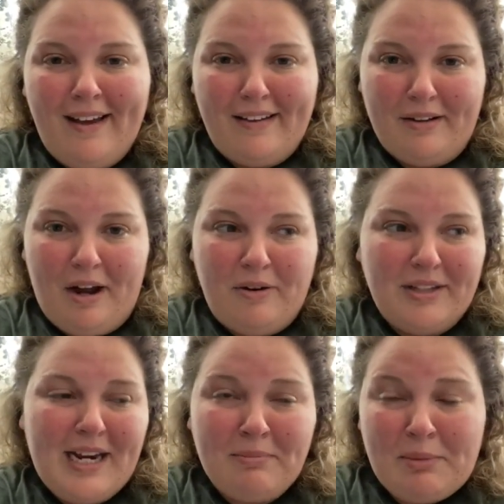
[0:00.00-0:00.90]
you know,
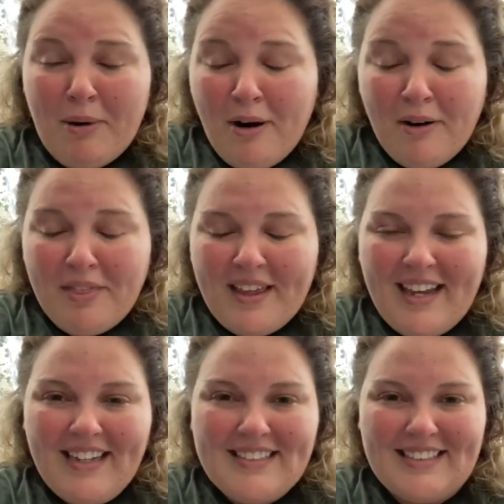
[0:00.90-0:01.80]
letting me borrow
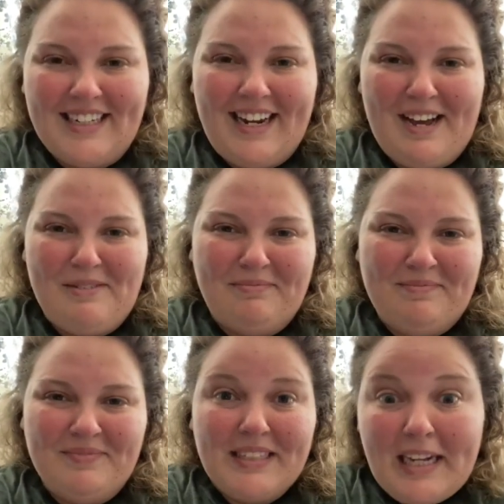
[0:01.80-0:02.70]
things and um,
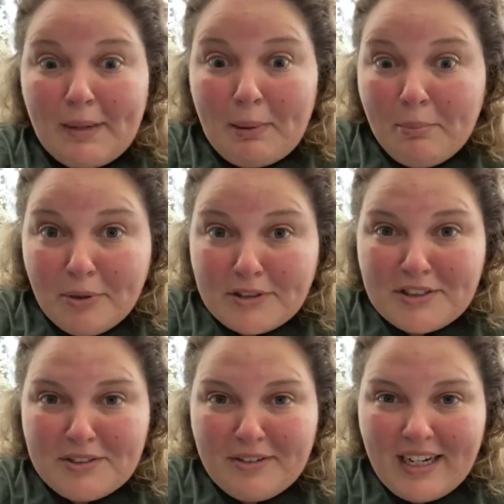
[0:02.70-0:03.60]
lending me books
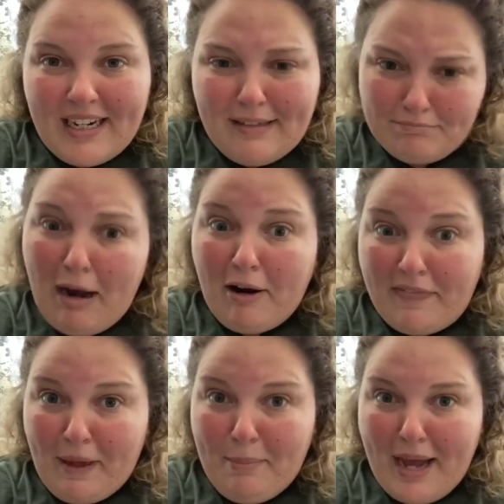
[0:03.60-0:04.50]
to read. I'll get
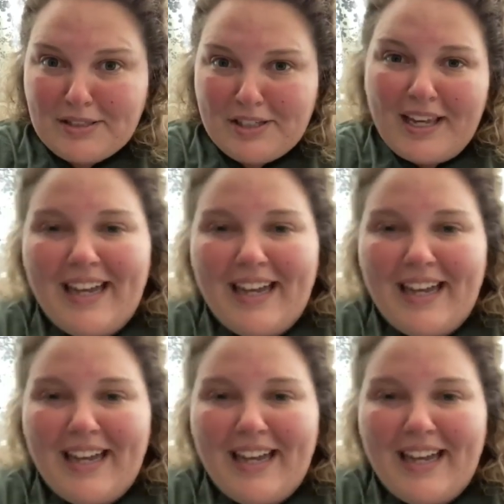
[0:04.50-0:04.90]
that back to you.